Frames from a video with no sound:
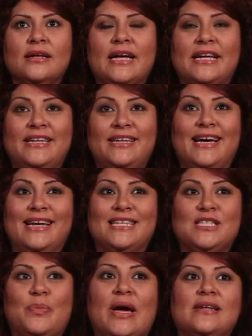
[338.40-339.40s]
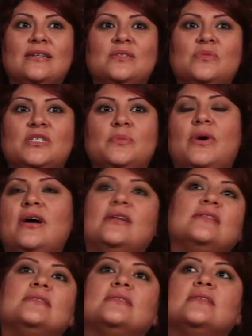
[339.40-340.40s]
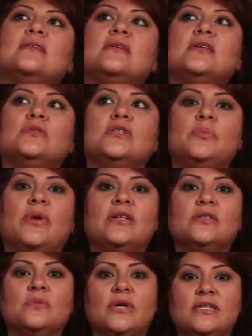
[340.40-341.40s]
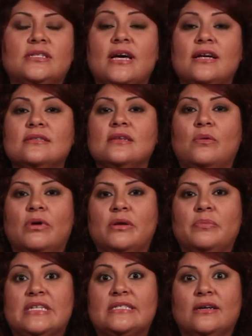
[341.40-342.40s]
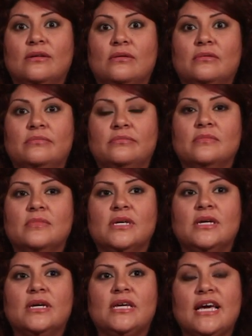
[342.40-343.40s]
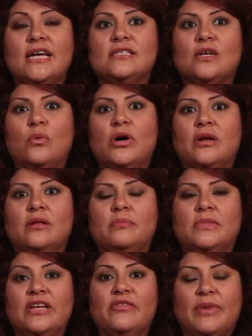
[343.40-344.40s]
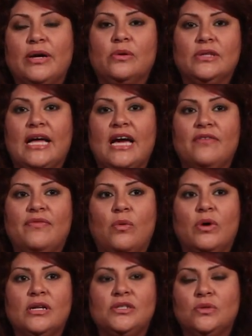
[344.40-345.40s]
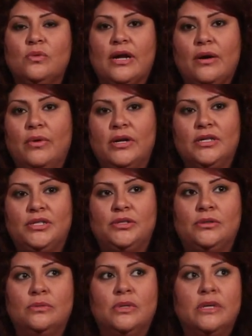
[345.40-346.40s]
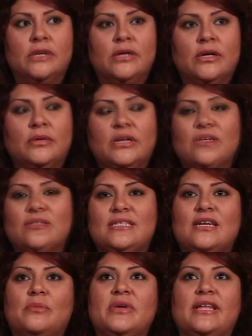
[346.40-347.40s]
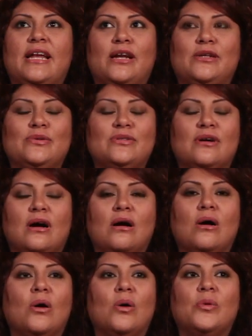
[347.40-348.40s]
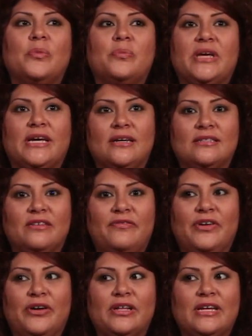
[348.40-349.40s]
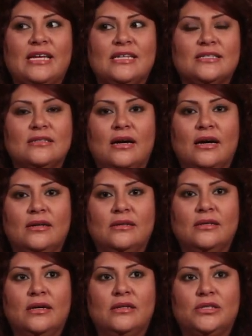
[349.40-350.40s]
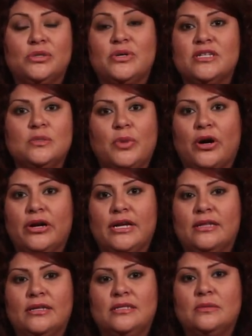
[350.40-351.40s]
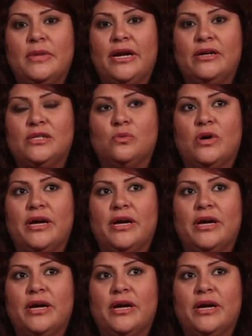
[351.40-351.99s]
I did not expect his response. His response was, yes, I want to be single. Yes, I want to live my own life. I want to do what I want to do. When he used to tell me that, I lose all hope because I felt he's not going to do his part in this marriage.